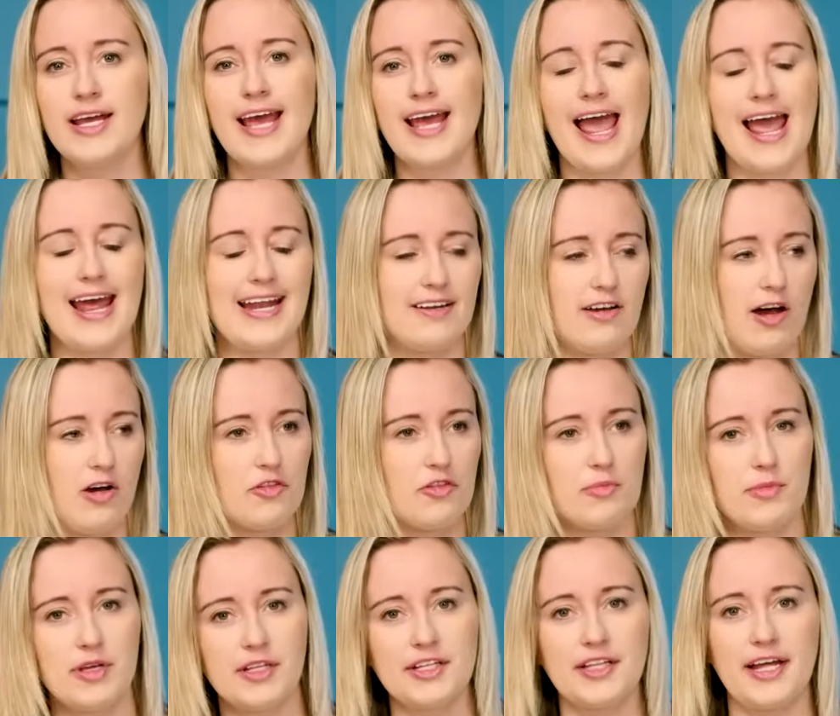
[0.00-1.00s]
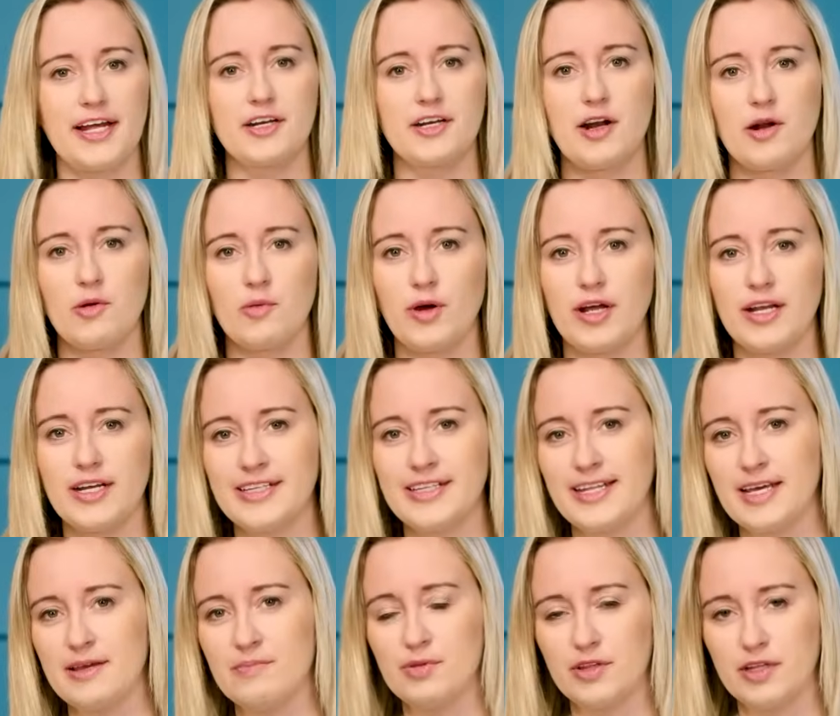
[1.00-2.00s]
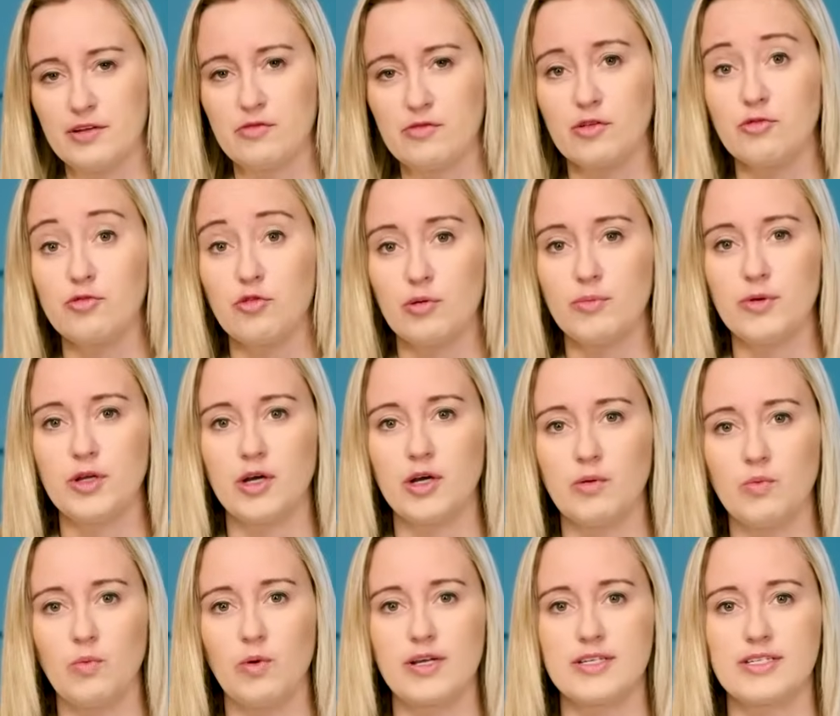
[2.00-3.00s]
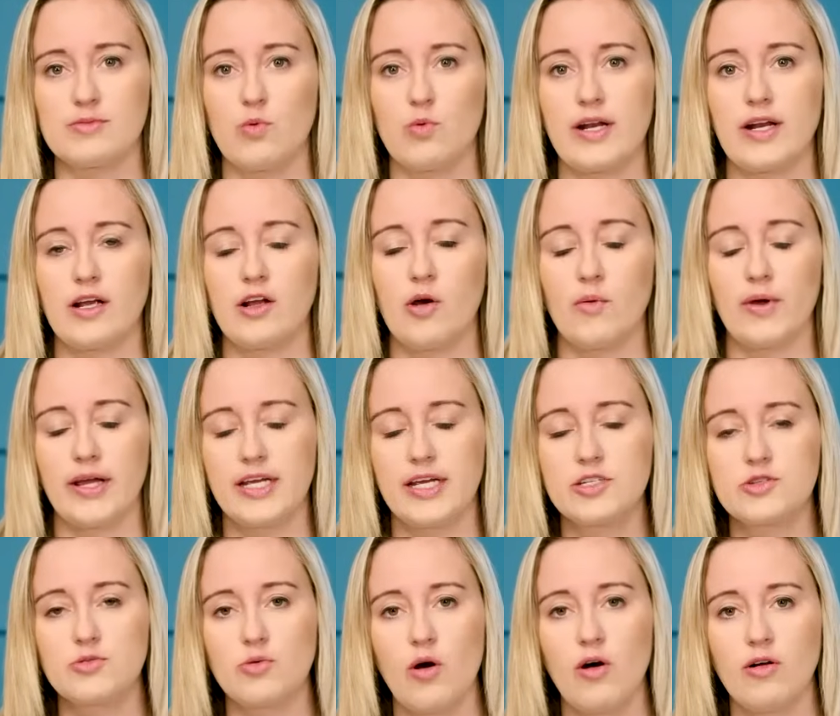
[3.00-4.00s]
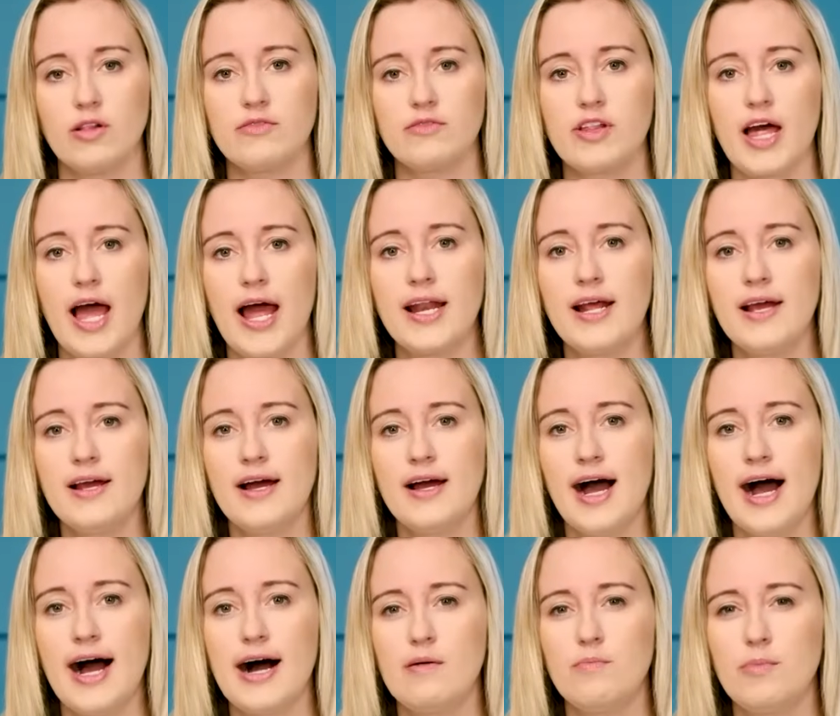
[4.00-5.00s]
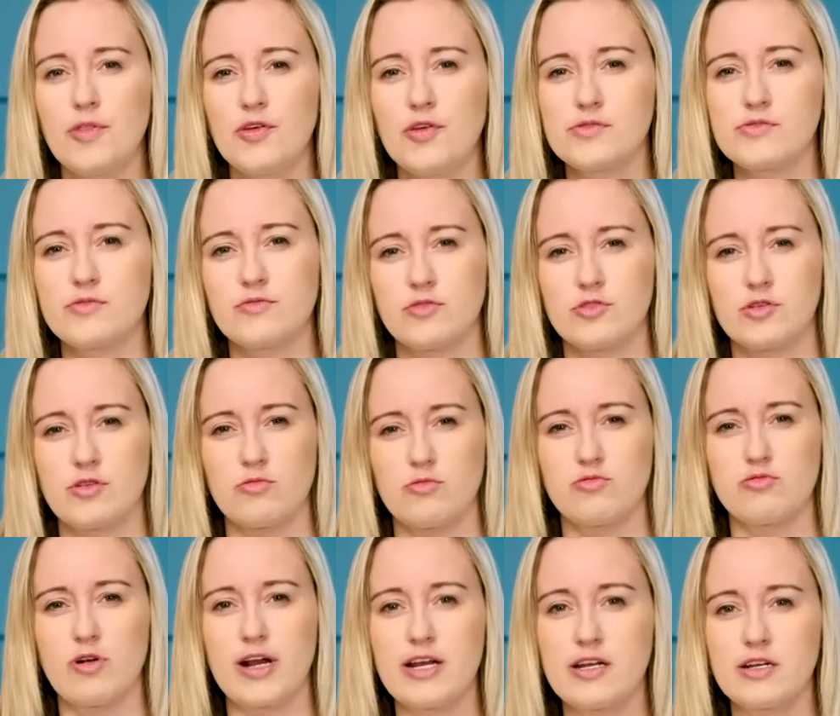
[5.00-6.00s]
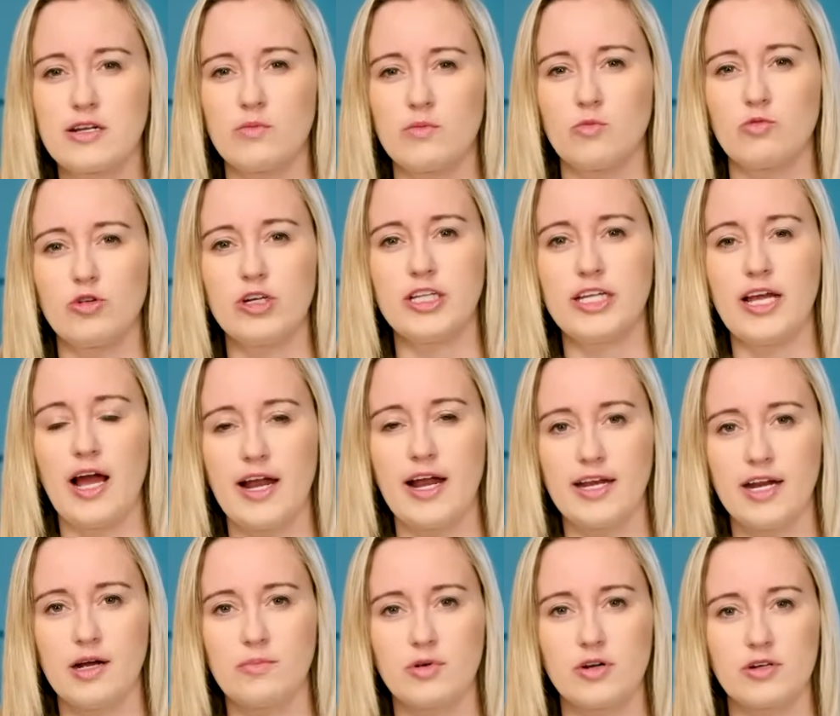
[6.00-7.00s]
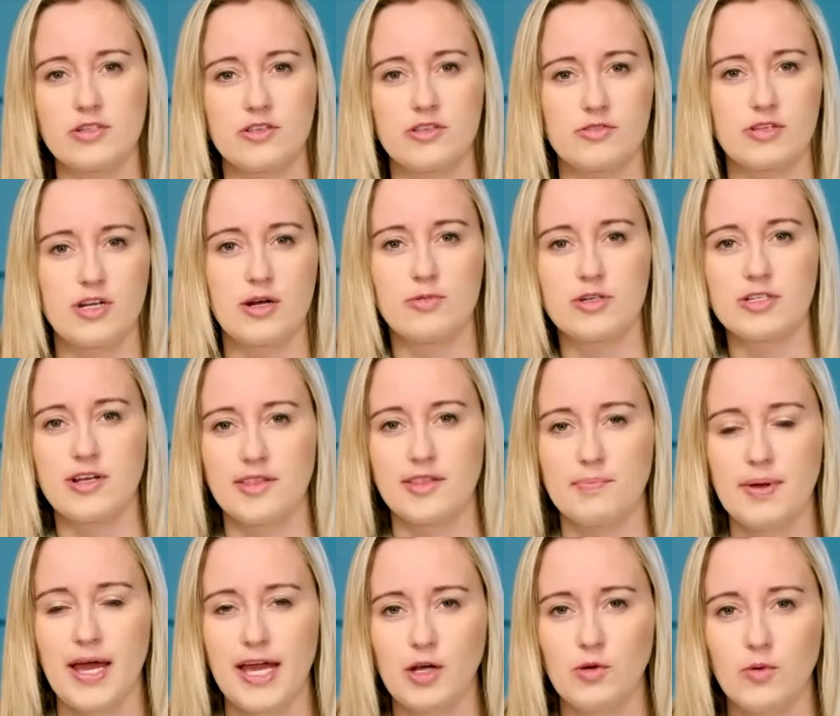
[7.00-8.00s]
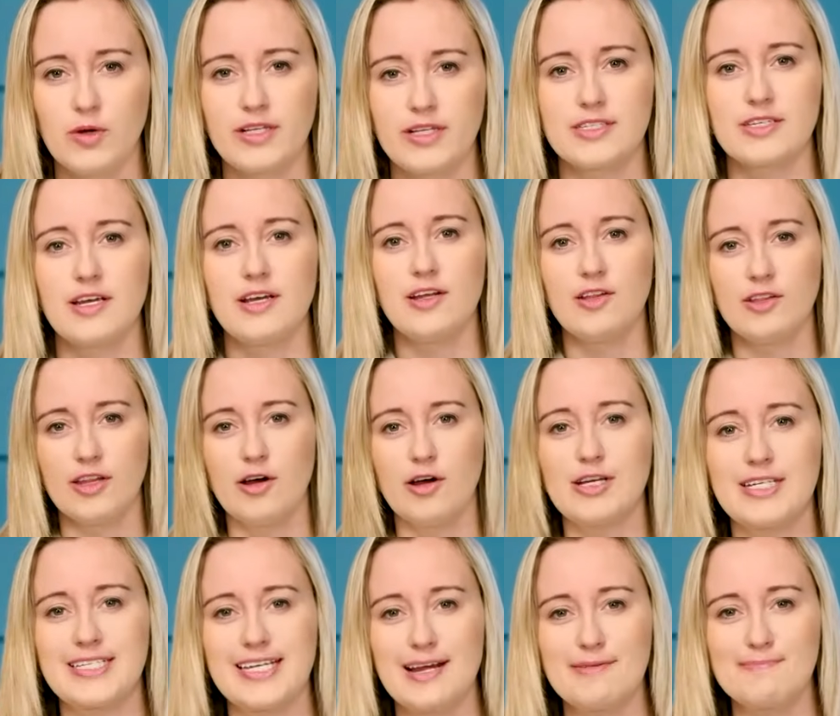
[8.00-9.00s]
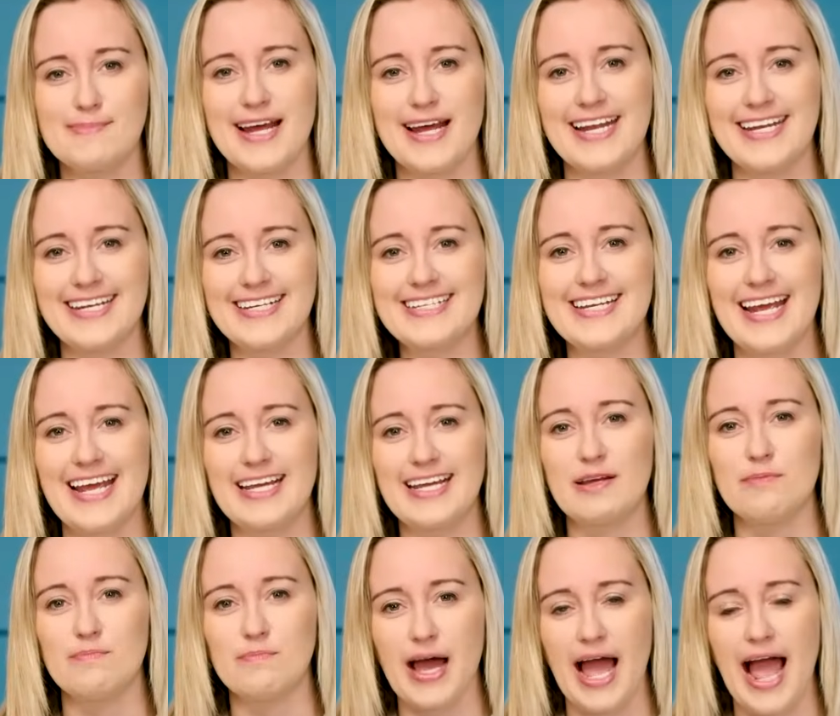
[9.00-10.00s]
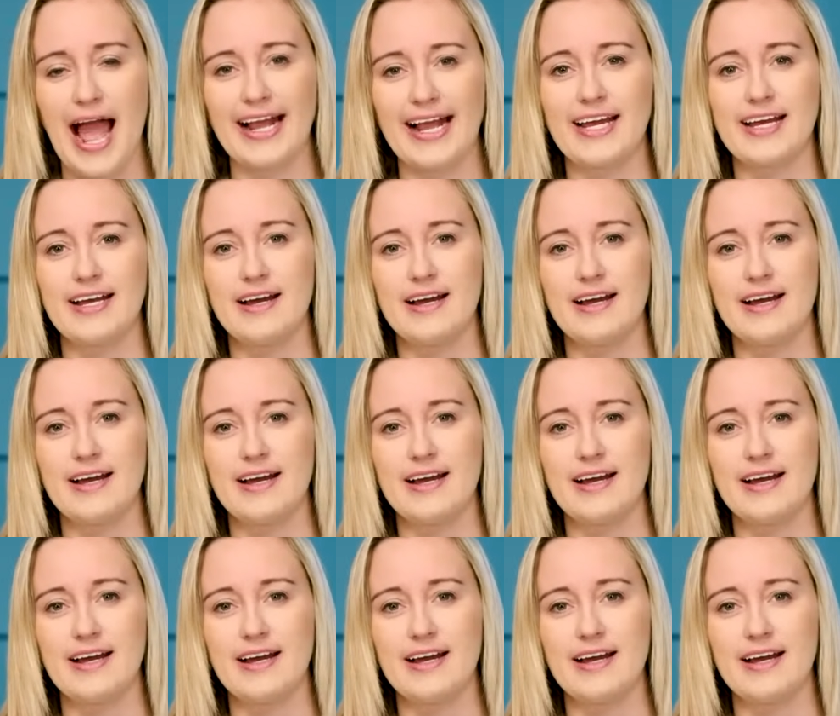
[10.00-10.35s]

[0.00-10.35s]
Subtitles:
and ultimately landed on what they believed the formula was when going into all of that. But those sort of random, really high numbers, those numbers on the penguins, those had been taken back